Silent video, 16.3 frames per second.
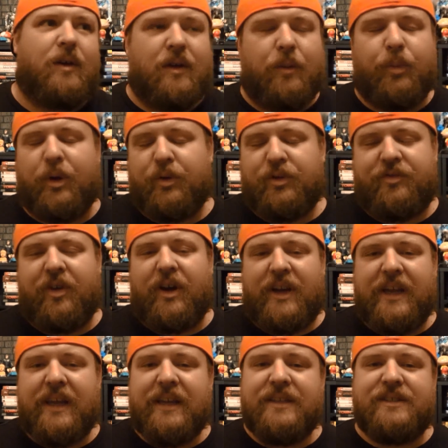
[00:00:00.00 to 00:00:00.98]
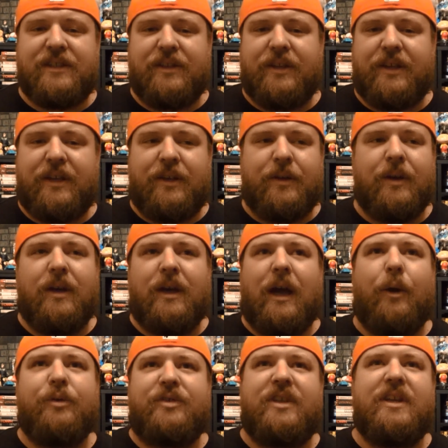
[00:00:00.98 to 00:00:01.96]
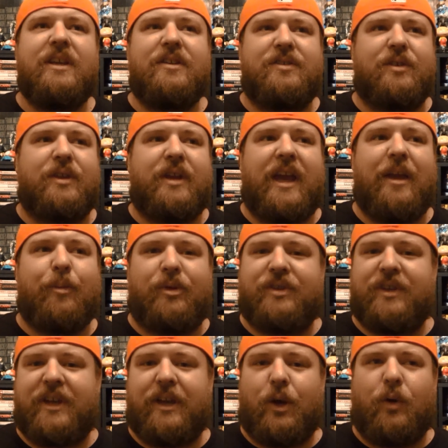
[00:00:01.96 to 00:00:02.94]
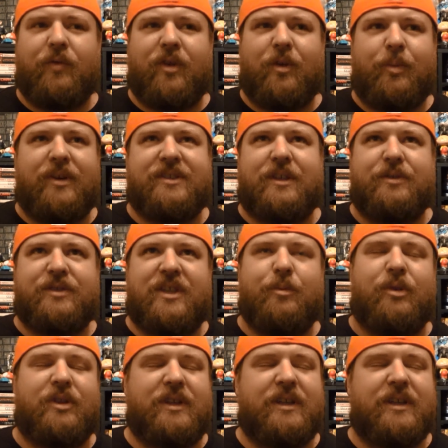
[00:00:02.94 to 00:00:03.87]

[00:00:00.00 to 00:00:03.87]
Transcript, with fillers: but it was very easily i was easily able to get over it because i was able,